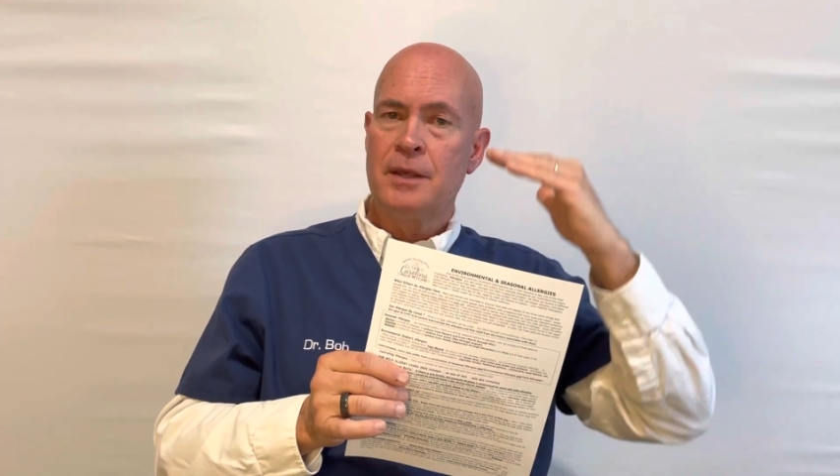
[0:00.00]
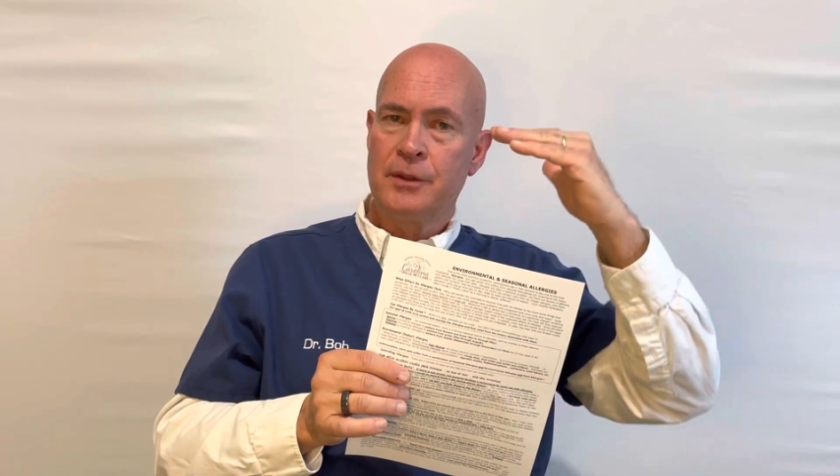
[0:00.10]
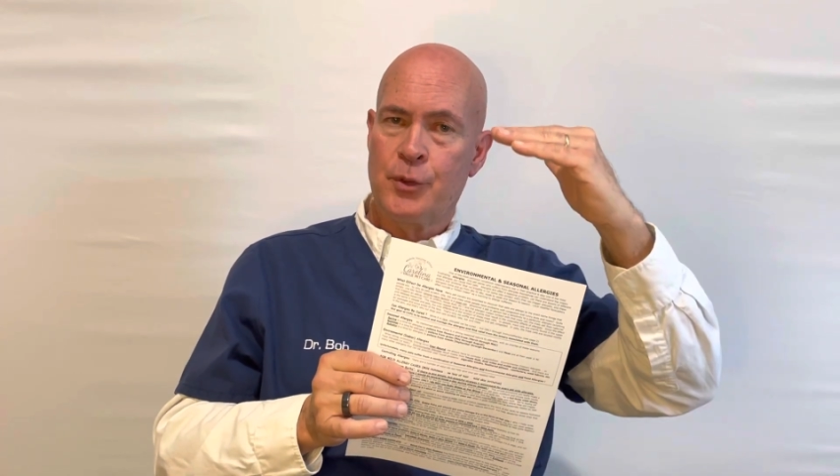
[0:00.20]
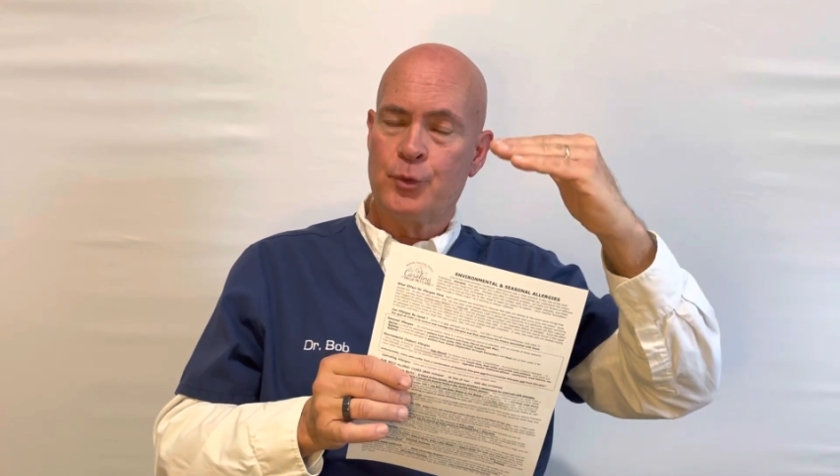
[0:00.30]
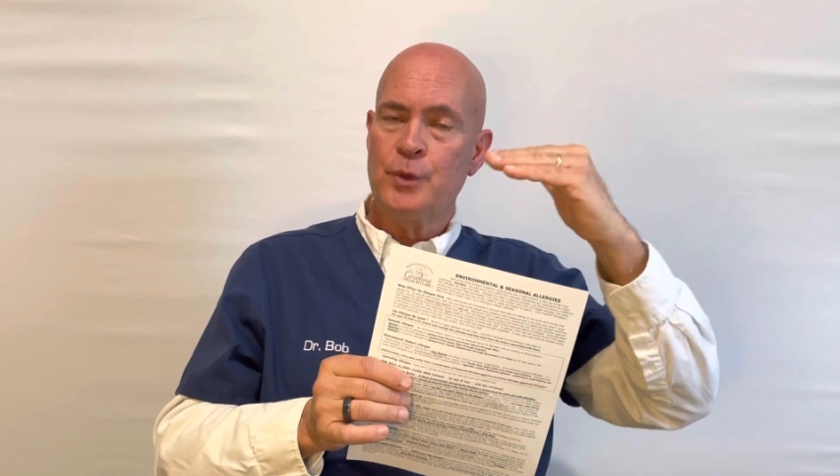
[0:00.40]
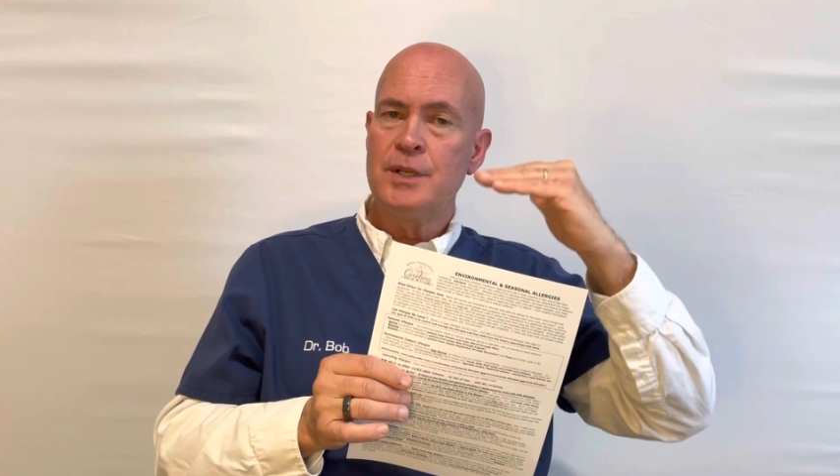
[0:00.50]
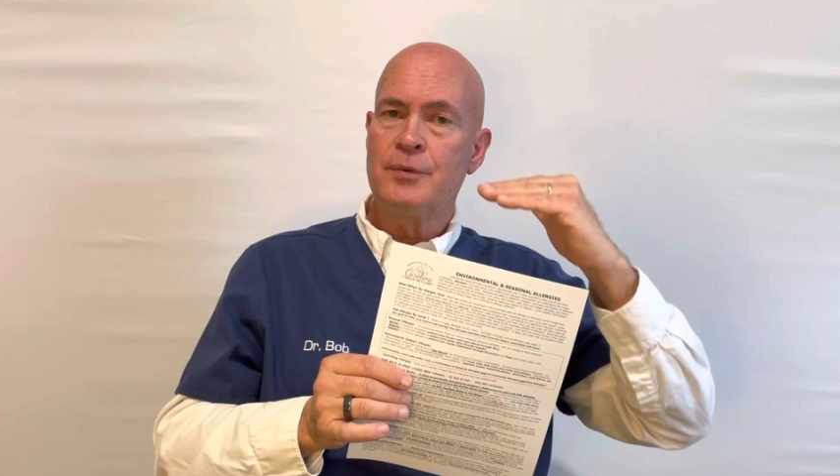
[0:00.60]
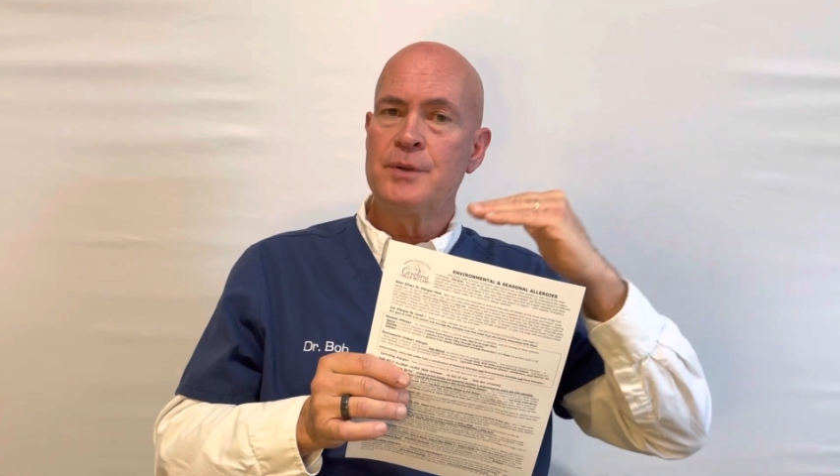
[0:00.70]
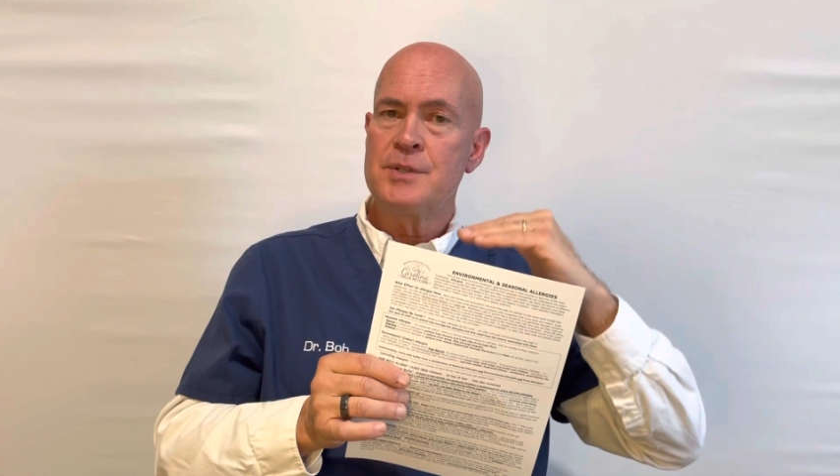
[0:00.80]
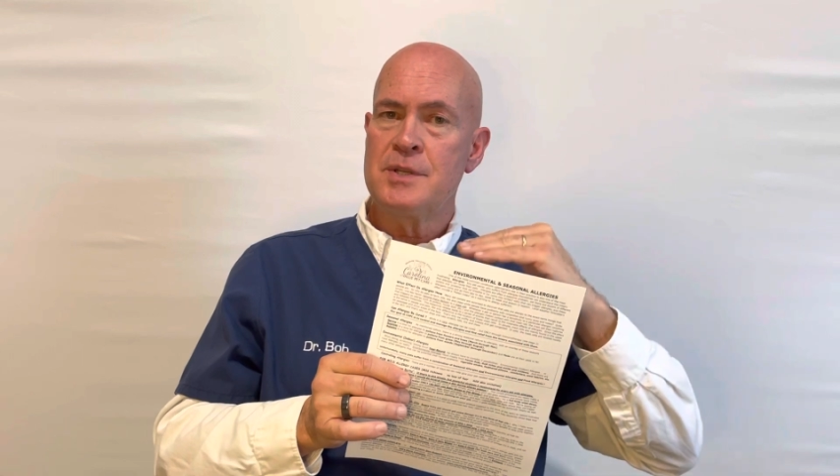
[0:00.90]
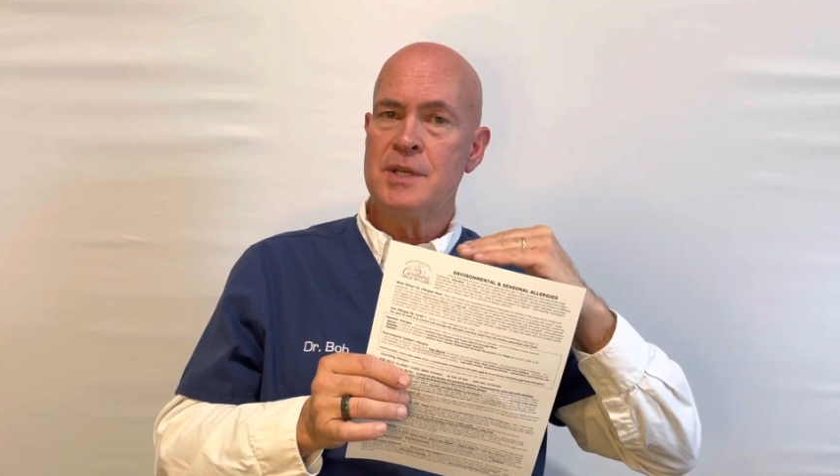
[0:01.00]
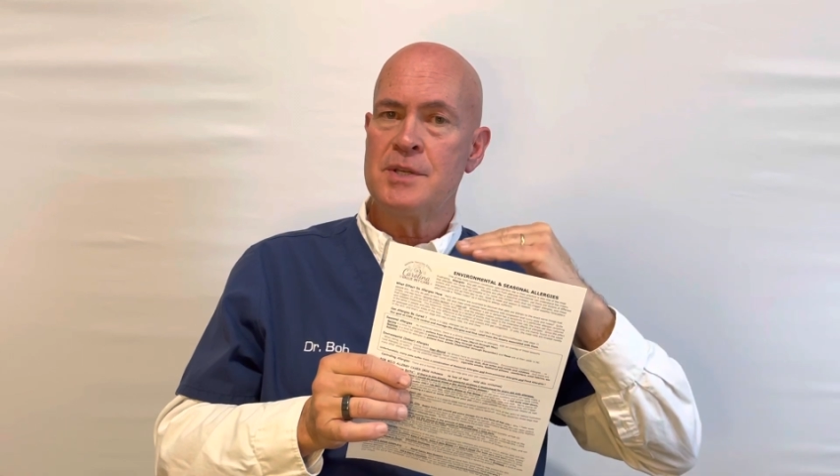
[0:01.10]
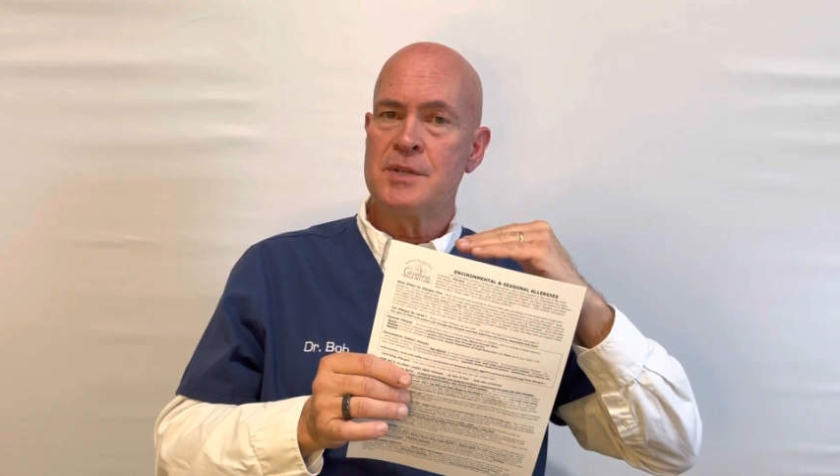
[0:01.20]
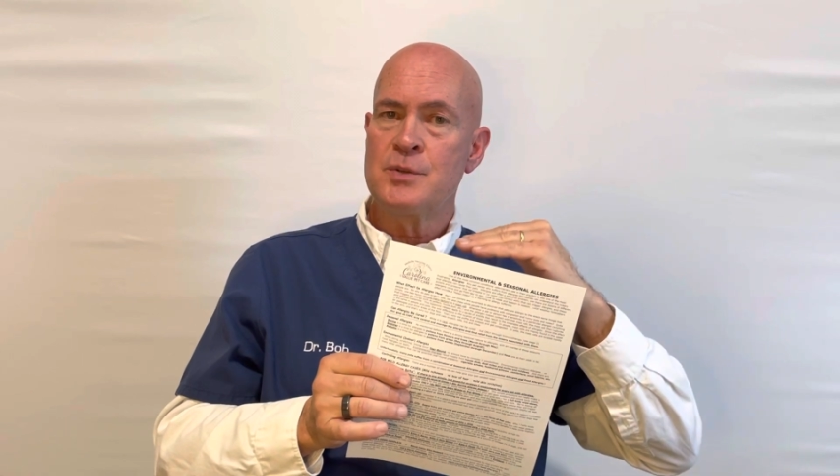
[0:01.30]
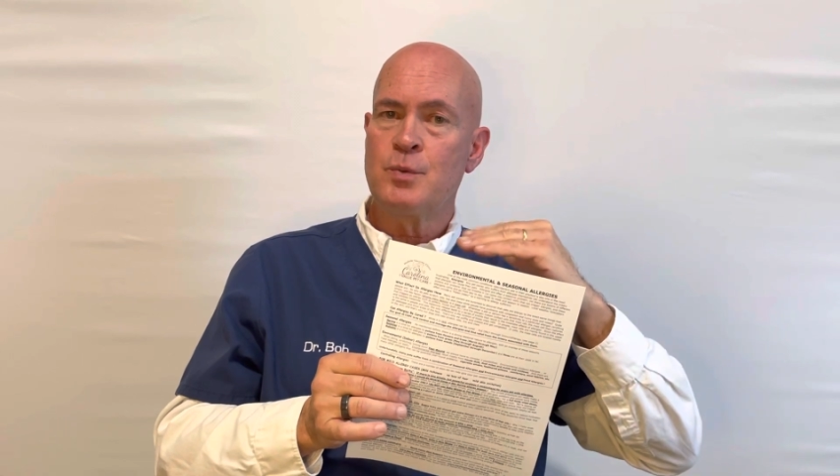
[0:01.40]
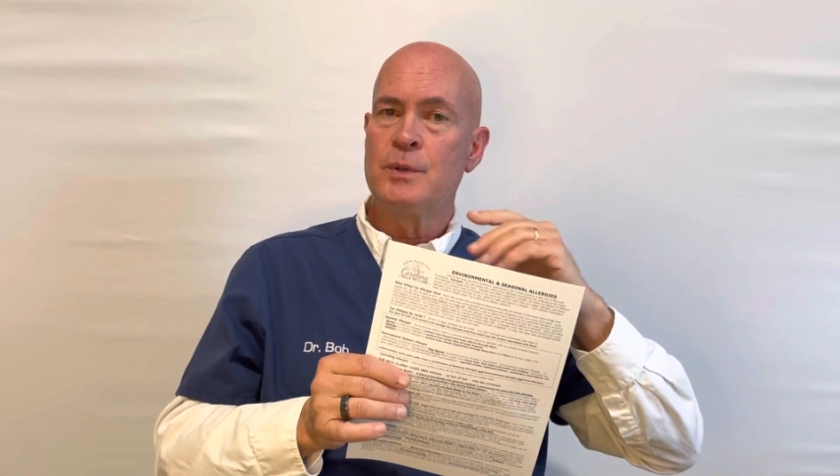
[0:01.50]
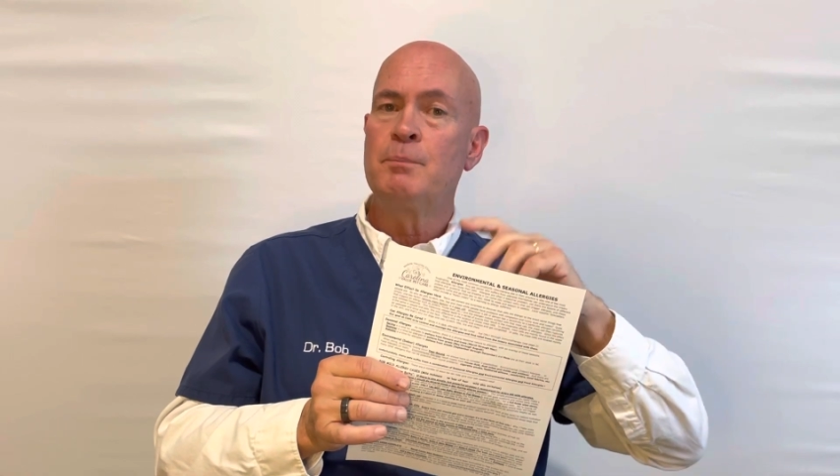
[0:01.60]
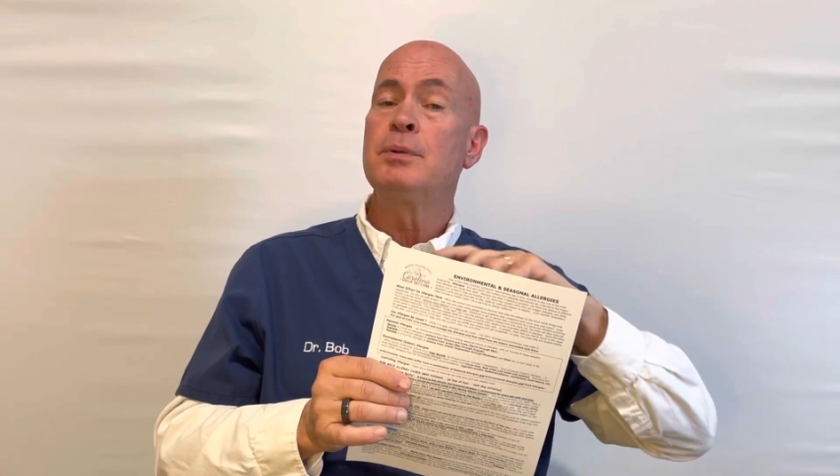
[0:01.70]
The three different seasons when